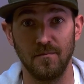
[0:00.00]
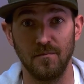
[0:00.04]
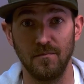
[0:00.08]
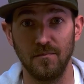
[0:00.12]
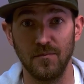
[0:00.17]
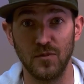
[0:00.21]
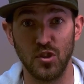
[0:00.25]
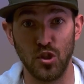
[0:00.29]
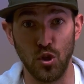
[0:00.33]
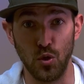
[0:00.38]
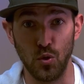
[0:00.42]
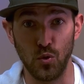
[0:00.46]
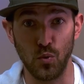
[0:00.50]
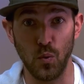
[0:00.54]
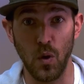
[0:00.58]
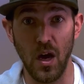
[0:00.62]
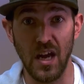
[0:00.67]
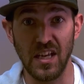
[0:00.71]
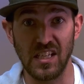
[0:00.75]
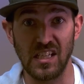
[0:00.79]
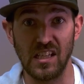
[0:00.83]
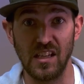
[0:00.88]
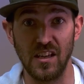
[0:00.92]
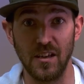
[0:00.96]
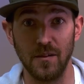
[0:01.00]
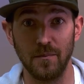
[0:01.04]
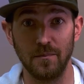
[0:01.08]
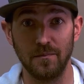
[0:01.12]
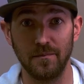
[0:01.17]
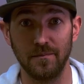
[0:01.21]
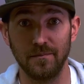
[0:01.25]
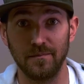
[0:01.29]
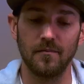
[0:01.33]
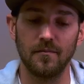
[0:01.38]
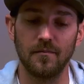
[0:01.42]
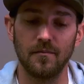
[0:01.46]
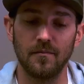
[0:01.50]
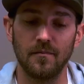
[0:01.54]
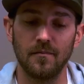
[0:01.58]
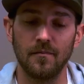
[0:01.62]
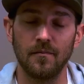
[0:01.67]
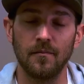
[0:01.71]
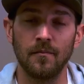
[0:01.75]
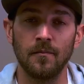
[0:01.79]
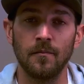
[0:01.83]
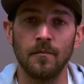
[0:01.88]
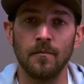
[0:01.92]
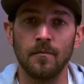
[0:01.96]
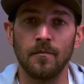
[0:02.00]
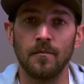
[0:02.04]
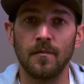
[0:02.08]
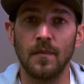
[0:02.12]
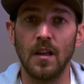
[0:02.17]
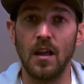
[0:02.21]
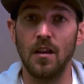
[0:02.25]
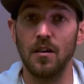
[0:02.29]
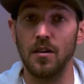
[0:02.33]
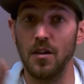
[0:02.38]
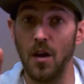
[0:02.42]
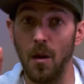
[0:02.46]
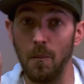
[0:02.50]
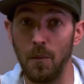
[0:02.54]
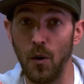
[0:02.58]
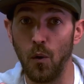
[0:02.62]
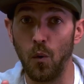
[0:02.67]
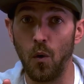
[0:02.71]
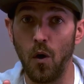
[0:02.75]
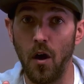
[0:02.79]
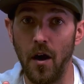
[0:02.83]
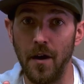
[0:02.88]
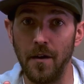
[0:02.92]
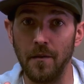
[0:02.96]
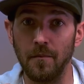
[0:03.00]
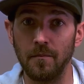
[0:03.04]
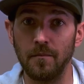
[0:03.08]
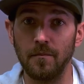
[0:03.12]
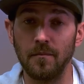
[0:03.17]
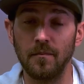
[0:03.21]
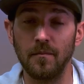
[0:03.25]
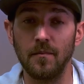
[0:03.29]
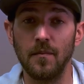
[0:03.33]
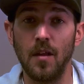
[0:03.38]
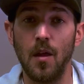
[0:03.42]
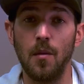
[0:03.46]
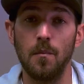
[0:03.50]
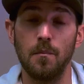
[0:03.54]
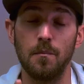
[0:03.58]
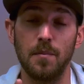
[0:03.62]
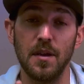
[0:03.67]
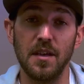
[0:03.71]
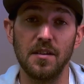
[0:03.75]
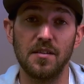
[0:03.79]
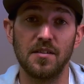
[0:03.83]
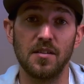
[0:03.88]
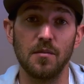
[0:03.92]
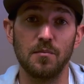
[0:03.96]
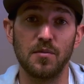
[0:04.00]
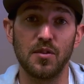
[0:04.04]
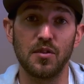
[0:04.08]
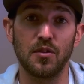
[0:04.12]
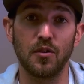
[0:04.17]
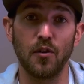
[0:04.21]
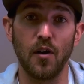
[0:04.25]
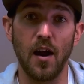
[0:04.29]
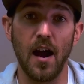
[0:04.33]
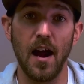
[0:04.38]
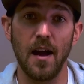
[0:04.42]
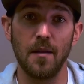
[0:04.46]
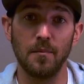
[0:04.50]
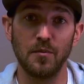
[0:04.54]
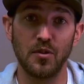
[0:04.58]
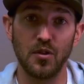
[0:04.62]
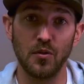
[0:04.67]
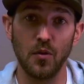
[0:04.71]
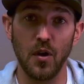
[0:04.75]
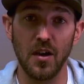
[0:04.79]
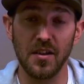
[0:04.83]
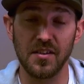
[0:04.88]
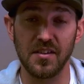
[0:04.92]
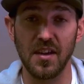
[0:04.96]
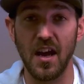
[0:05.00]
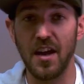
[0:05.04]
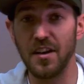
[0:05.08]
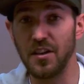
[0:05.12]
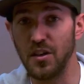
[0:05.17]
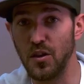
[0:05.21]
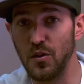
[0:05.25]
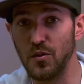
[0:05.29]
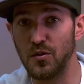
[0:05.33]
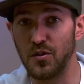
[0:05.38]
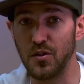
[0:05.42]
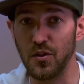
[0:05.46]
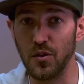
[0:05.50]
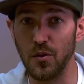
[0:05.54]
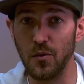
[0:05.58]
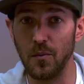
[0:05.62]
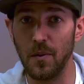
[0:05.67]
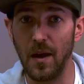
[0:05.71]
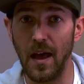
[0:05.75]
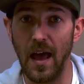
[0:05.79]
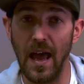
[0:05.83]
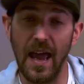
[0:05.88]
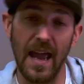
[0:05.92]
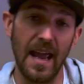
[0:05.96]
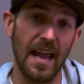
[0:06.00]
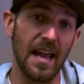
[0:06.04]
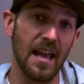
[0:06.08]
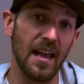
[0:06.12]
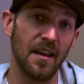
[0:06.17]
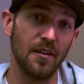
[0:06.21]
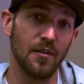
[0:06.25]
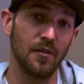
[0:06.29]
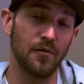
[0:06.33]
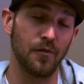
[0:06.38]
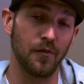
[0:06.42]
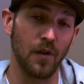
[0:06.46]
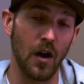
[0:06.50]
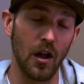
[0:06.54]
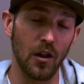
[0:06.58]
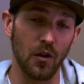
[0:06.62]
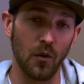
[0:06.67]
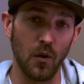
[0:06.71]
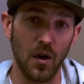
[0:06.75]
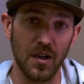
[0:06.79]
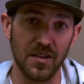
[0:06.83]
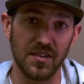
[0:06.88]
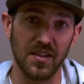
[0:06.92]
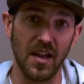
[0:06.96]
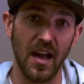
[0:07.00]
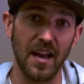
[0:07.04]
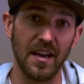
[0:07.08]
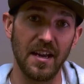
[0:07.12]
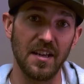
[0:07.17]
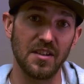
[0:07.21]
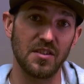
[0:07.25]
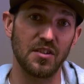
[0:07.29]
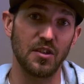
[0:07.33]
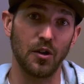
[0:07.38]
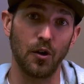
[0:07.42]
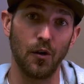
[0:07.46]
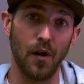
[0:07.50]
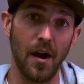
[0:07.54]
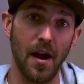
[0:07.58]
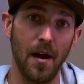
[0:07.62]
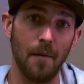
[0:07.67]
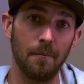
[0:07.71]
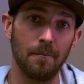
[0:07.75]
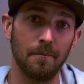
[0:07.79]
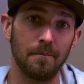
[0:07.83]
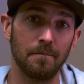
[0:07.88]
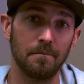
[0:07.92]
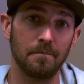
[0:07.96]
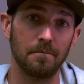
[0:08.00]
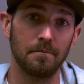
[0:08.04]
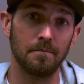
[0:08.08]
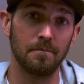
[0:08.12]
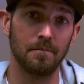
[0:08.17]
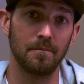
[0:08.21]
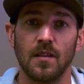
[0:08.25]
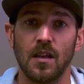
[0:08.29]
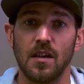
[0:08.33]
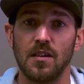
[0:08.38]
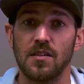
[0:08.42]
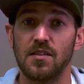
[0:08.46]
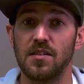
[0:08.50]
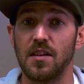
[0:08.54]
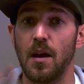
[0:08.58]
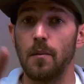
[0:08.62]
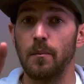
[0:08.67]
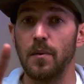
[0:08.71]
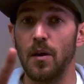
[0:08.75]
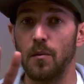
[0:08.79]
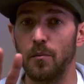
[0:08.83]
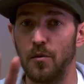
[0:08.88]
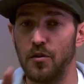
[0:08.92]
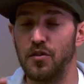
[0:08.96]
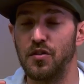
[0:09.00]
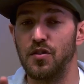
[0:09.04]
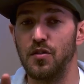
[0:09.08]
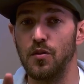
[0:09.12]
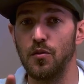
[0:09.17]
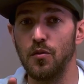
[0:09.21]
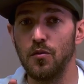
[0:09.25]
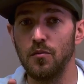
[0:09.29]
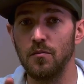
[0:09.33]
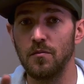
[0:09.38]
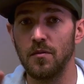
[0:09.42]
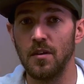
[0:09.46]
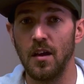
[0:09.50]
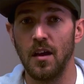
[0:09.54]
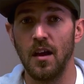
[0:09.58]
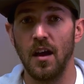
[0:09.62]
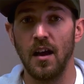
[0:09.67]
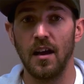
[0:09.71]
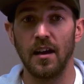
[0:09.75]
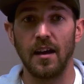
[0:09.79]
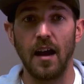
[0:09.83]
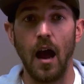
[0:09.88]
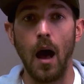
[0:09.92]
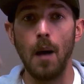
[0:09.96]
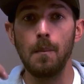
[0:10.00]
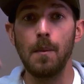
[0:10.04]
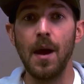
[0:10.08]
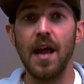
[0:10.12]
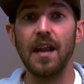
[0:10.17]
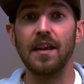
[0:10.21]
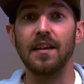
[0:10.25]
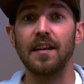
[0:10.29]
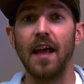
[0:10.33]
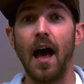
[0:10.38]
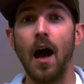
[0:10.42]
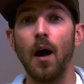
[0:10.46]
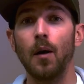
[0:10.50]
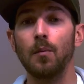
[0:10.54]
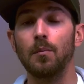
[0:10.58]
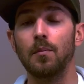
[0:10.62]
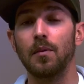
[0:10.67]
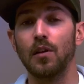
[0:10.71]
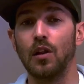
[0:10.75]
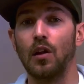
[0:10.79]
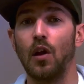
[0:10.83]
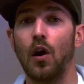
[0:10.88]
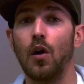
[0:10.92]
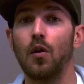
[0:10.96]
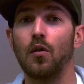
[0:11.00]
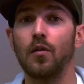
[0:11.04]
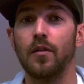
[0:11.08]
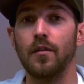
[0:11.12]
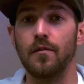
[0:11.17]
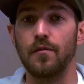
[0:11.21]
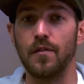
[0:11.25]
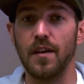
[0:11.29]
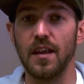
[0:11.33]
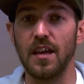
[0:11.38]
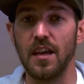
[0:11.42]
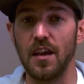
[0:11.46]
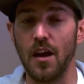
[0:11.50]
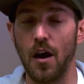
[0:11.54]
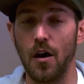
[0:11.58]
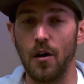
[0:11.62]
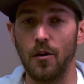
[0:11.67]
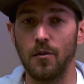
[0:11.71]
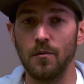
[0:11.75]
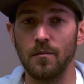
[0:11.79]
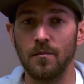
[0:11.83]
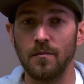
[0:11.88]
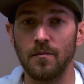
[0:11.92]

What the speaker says: Choose wisely. Number 1, be subscribed to us on YouTube and follow us on Instagram. Step number 2, comment down below the video